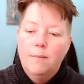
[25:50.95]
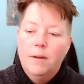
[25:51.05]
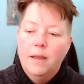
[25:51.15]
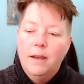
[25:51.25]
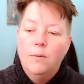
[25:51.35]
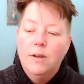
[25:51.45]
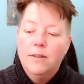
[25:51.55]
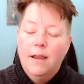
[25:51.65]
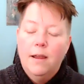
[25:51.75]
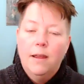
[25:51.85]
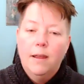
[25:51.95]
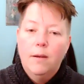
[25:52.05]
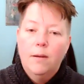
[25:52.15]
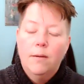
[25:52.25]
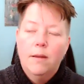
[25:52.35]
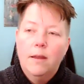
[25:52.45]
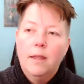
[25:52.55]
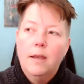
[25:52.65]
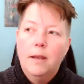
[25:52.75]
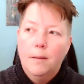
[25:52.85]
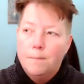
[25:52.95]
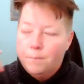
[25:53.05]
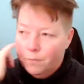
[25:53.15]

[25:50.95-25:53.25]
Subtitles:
But, anyways, I ended up